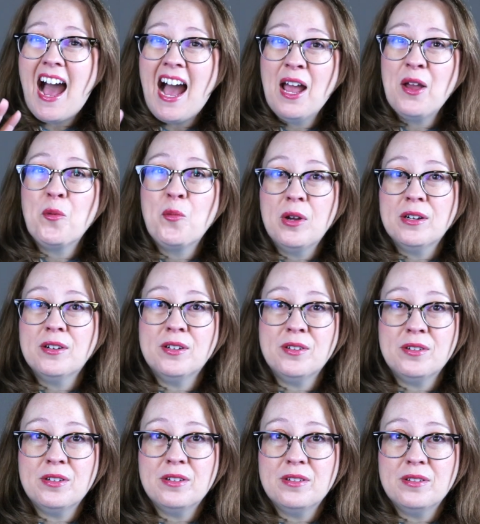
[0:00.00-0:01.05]
I
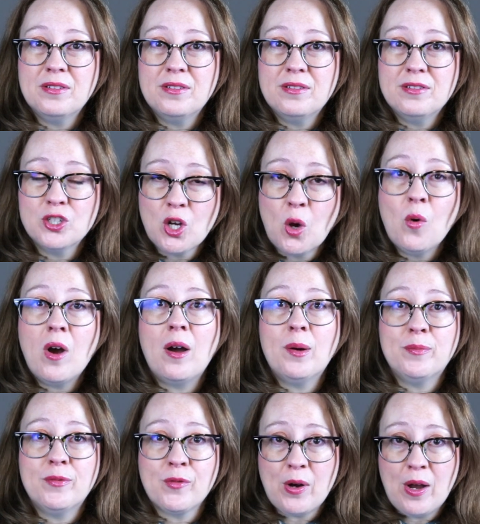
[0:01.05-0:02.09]
will show
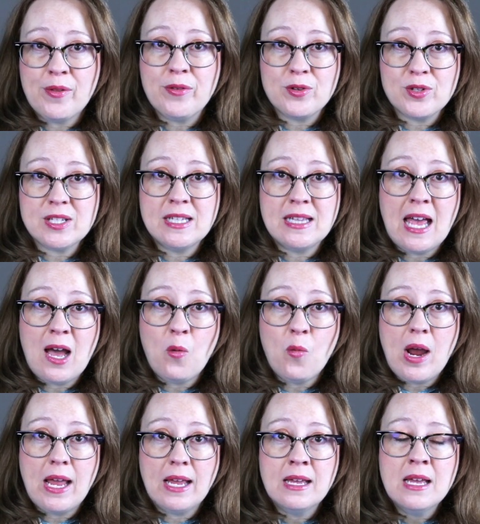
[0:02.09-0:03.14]
up for others in that
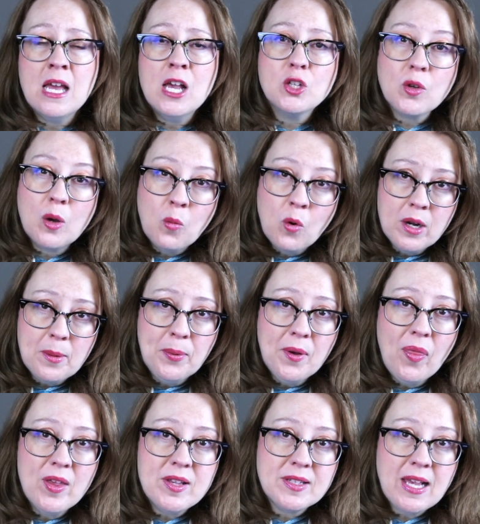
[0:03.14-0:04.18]
way. So I want to
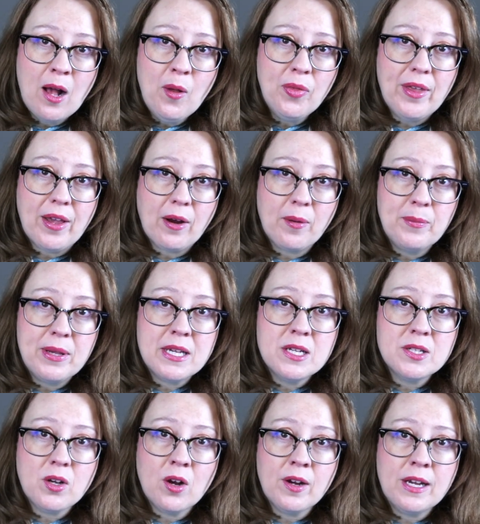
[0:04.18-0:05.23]
put this out there
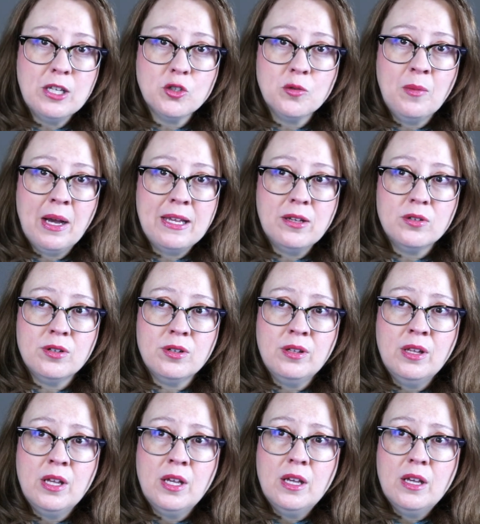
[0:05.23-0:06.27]
because Archangel
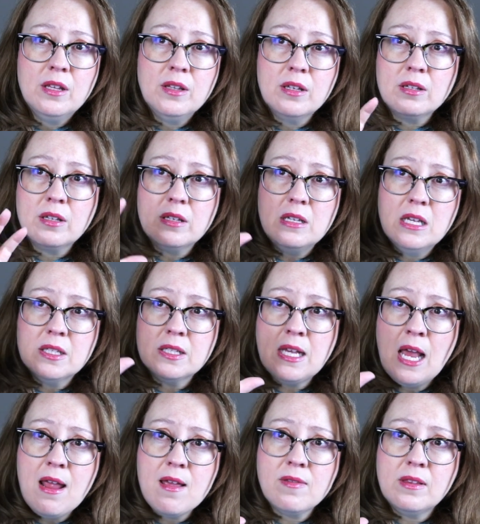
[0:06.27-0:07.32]
Michael He's
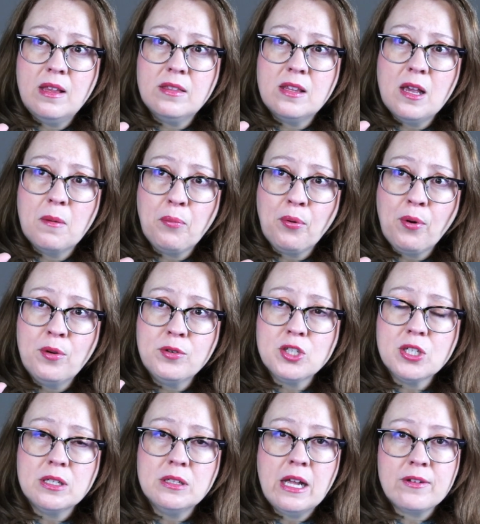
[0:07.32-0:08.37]
saying that the approach
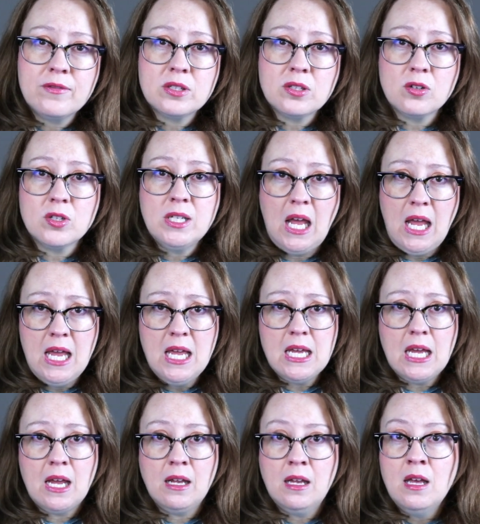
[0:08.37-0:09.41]
that a lot of us are
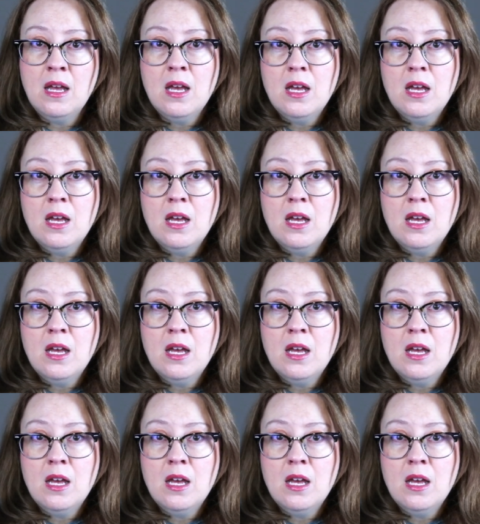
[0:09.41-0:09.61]
taking